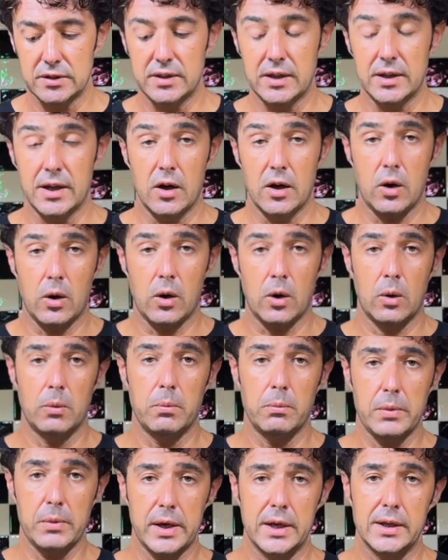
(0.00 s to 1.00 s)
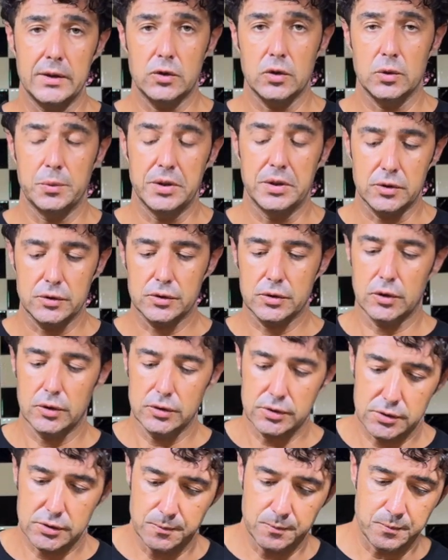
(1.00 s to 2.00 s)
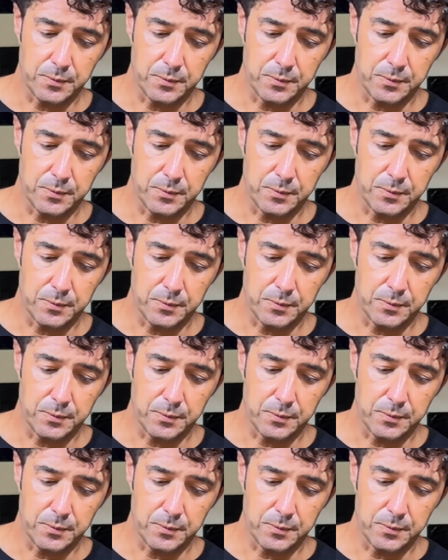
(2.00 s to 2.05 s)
the homemade tomato sauce.